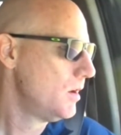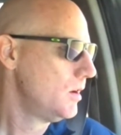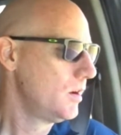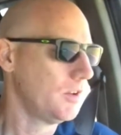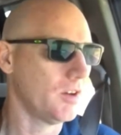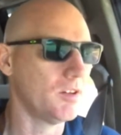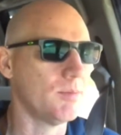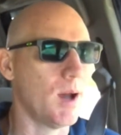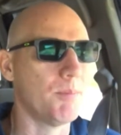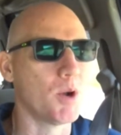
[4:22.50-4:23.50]
Because every
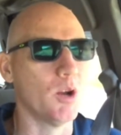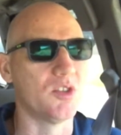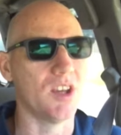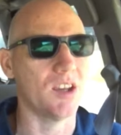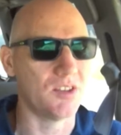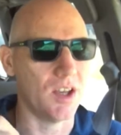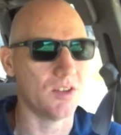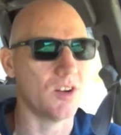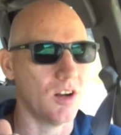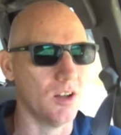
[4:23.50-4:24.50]
time I approach sixty, I
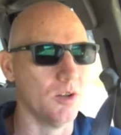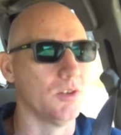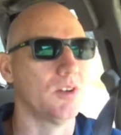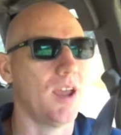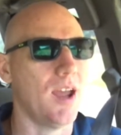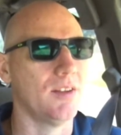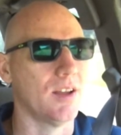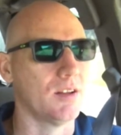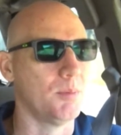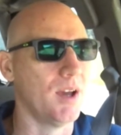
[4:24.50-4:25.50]
start losing cans
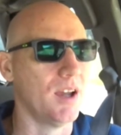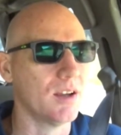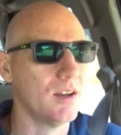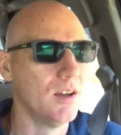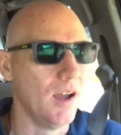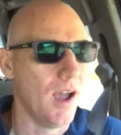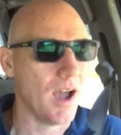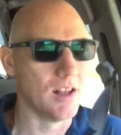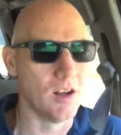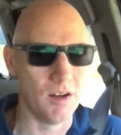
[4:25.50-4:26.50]
out the back.
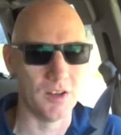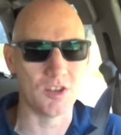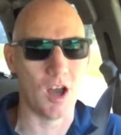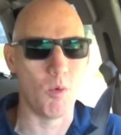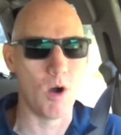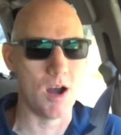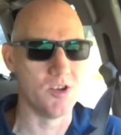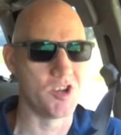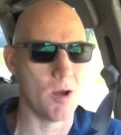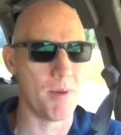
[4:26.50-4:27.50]
I literally saw one
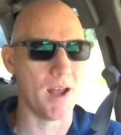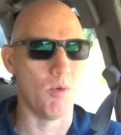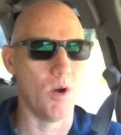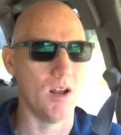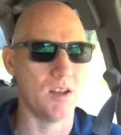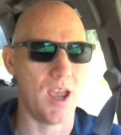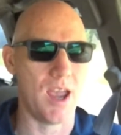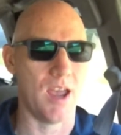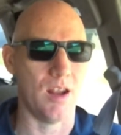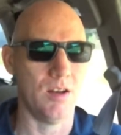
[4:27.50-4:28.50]
jump out of one
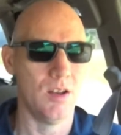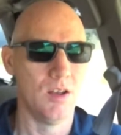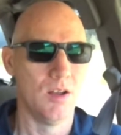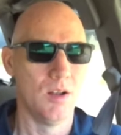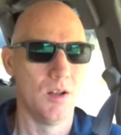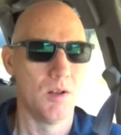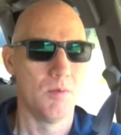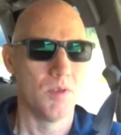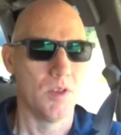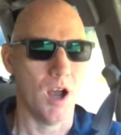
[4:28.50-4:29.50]
can,
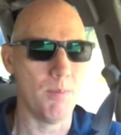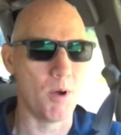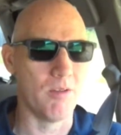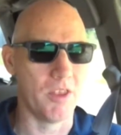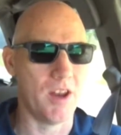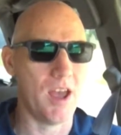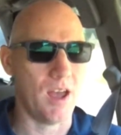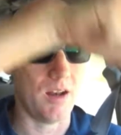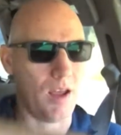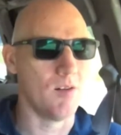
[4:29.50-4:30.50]
up over the
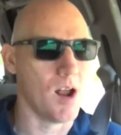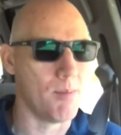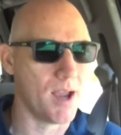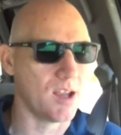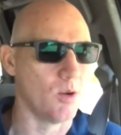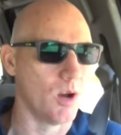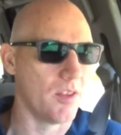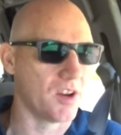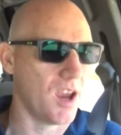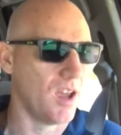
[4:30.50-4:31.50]
net, and right back into
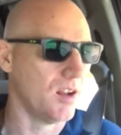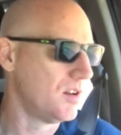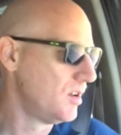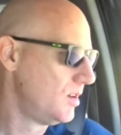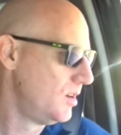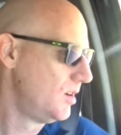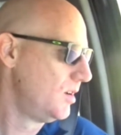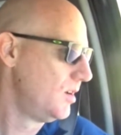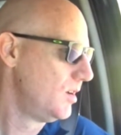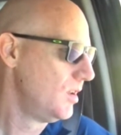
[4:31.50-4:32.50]
another can.
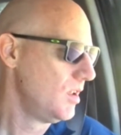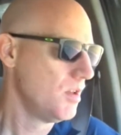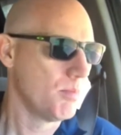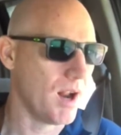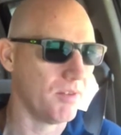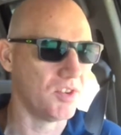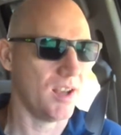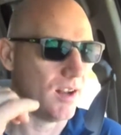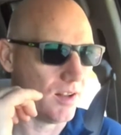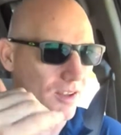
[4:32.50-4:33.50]
But I've seen
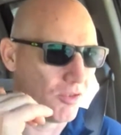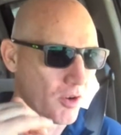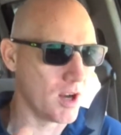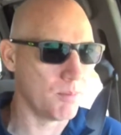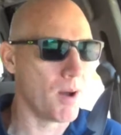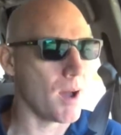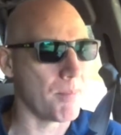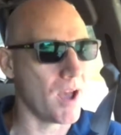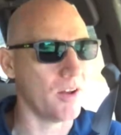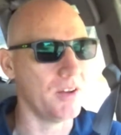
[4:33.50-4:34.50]
at least three pop
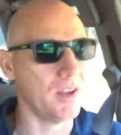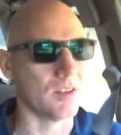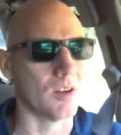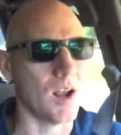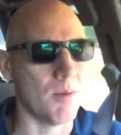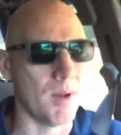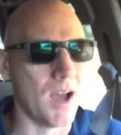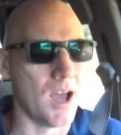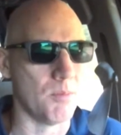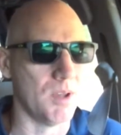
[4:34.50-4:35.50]
out and hit the ground
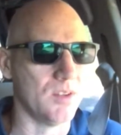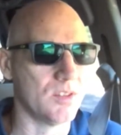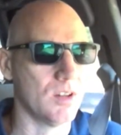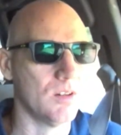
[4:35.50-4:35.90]
behind me, so